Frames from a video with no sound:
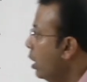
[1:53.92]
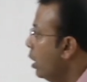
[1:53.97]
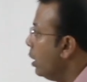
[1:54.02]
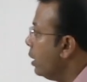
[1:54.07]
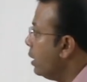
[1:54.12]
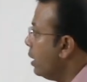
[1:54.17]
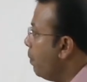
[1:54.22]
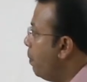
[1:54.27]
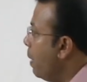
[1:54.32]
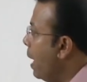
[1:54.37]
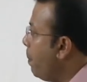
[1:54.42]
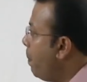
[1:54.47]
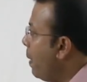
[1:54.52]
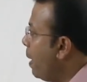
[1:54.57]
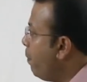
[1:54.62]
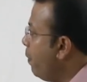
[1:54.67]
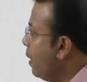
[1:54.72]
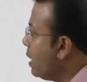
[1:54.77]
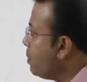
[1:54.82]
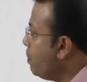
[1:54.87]
The
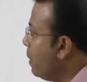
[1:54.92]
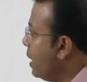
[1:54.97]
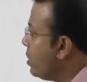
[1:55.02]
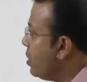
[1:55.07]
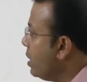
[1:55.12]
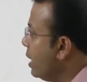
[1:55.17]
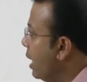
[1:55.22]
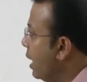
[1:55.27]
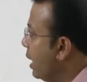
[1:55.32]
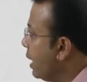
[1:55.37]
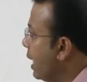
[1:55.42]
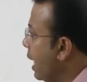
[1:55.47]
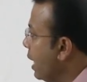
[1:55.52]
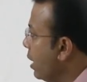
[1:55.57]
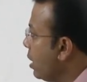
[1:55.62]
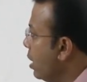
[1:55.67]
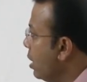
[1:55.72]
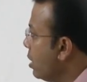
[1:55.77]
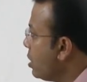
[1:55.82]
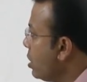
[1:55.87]
vapor phase material
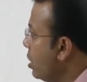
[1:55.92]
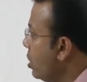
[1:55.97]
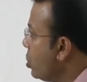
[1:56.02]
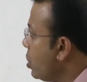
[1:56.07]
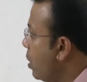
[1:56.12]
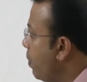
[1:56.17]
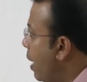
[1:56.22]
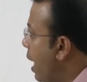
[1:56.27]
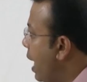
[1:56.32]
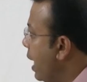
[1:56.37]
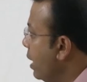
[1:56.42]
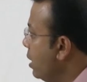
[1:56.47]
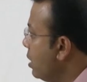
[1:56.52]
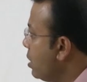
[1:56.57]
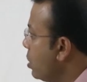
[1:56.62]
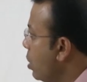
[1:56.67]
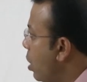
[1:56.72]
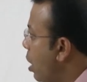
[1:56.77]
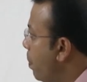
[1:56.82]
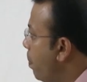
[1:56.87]
can consist of
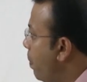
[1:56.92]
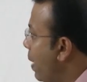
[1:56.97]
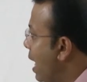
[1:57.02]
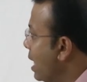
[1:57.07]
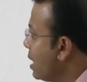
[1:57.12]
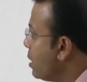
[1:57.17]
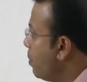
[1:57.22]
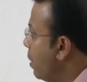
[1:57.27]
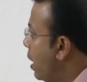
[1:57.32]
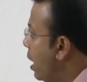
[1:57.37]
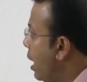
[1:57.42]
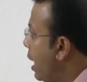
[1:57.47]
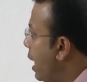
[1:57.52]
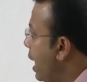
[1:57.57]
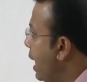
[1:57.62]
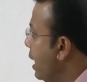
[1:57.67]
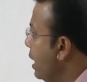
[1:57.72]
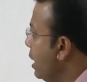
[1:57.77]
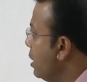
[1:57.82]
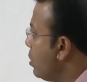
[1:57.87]
ions or plasma
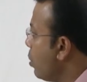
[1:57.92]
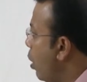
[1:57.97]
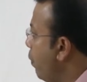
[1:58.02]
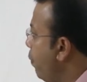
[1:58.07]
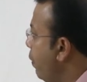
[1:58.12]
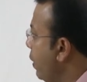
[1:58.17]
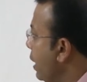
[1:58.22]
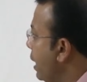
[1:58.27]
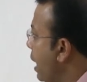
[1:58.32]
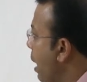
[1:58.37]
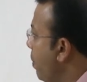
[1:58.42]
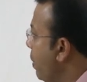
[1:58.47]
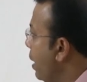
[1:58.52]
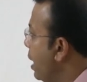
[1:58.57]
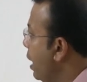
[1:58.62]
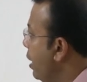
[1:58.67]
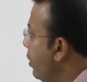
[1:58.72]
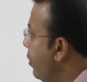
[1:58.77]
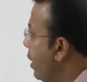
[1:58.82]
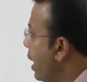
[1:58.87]
and is often
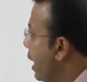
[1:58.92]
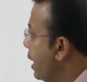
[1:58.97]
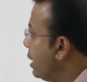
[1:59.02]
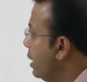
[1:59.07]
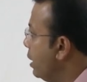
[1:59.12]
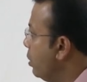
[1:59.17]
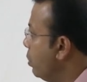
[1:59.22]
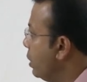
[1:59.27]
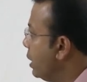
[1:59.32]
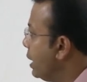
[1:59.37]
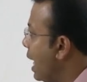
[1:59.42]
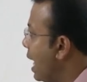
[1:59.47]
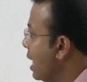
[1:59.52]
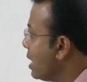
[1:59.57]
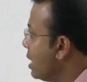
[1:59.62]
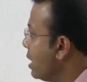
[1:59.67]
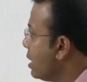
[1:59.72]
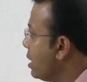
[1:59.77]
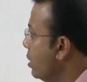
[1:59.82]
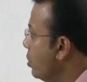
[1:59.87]
chemically reacted with
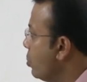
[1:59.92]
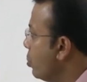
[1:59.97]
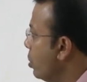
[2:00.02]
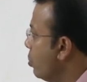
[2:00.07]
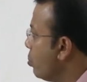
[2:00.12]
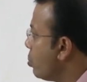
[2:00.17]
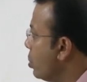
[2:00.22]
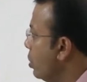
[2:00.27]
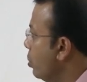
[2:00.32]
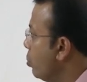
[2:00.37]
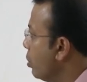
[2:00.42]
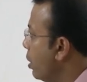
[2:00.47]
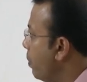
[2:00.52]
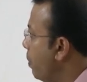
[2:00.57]
gases introduced into the